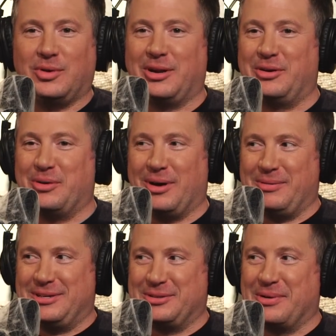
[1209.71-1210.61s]
we don't know why
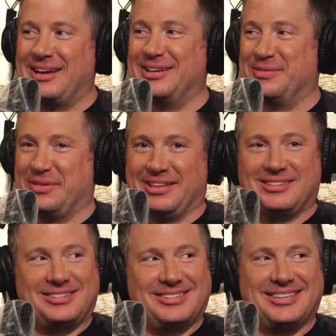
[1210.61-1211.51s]
we do any of this.
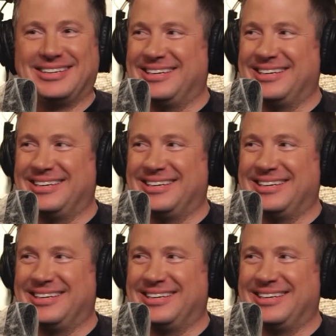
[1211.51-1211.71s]
We're all very